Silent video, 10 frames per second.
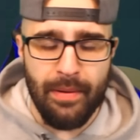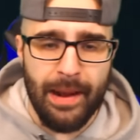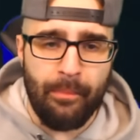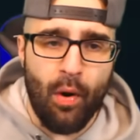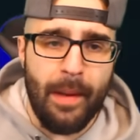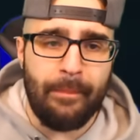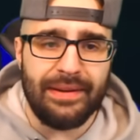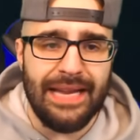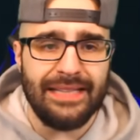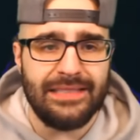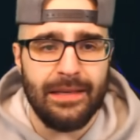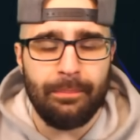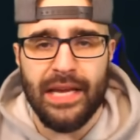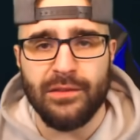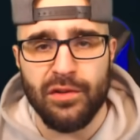Big boy
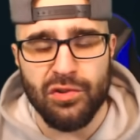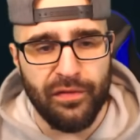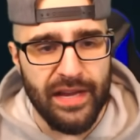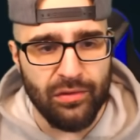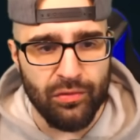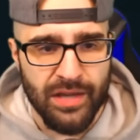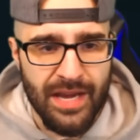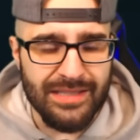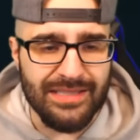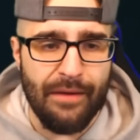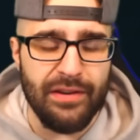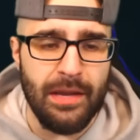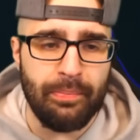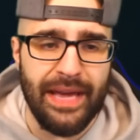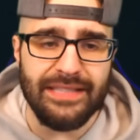Benatia plays for Juventus,
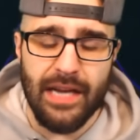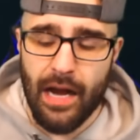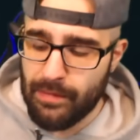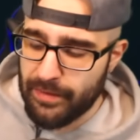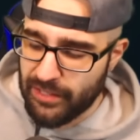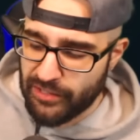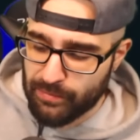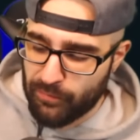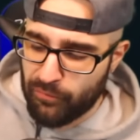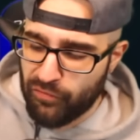seventy pace. Um, let me tell you something.